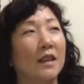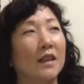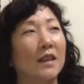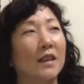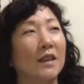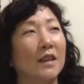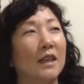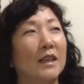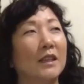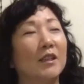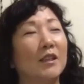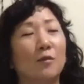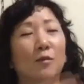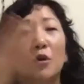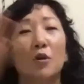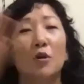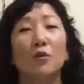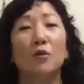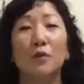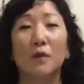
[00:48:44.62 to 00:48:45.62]

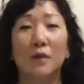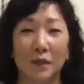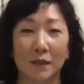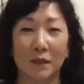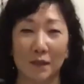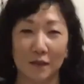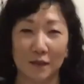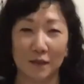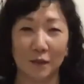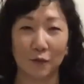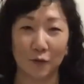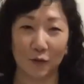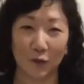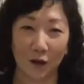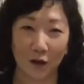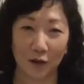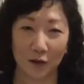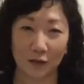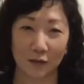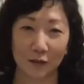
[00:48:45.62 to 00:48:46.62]
exposes the
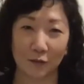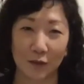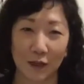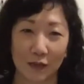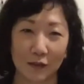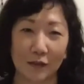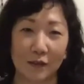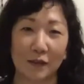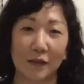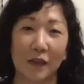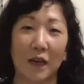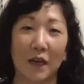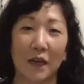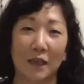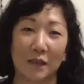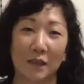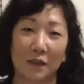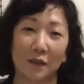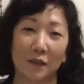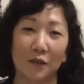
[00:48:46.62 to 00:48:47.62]
flaws of that sign
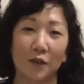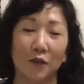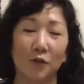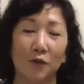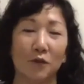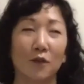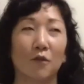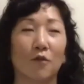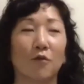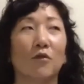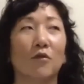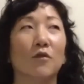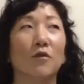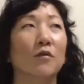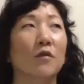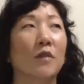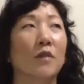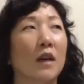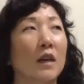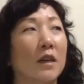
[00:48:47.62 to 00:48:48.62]
as it goes
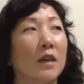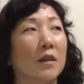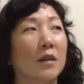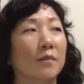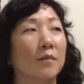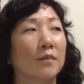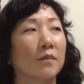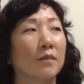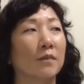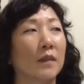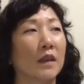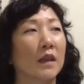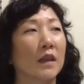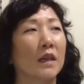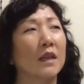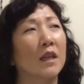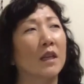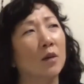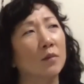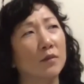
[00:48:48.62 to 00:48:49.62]
through,
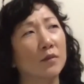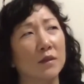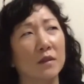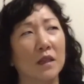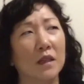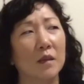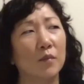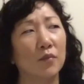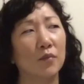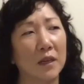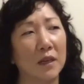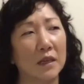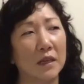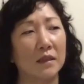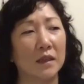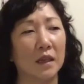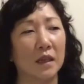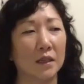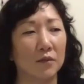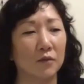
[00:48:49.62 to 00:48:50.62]
and helps to like break it
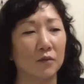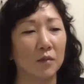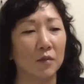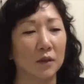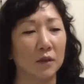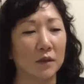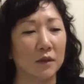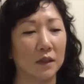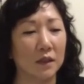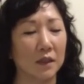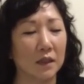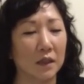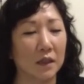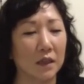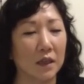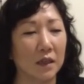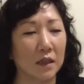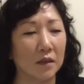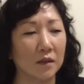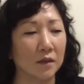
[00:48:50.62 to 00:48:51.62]
down and rebuild it.
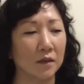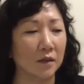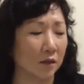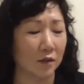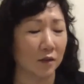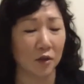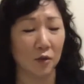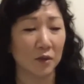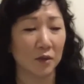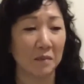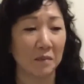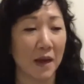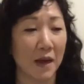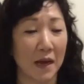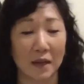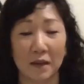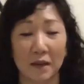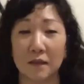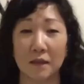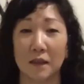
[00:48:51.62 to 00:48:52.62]
So many
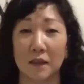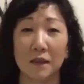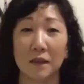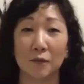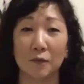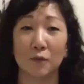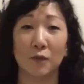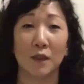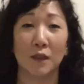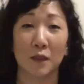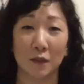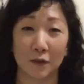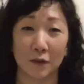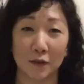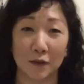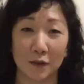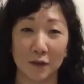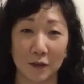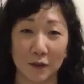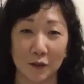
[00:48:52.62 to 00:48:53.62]
magazines went
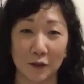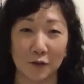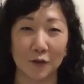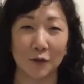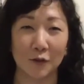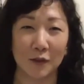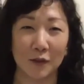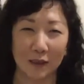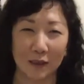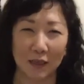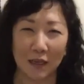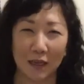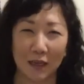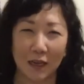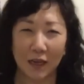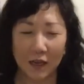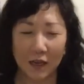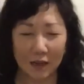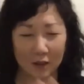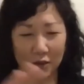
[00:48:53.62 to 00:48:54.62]
under, you know, so it's like
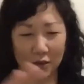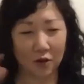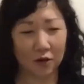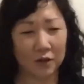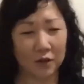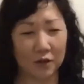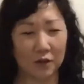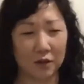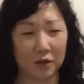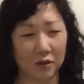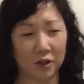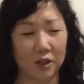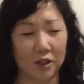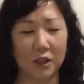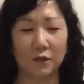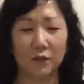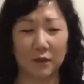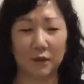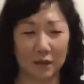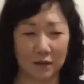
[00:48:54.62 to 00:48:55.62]
there are these
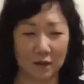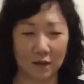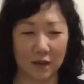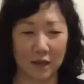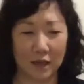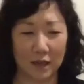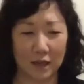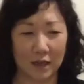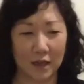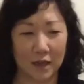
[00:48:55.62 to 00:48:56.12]
shifts in like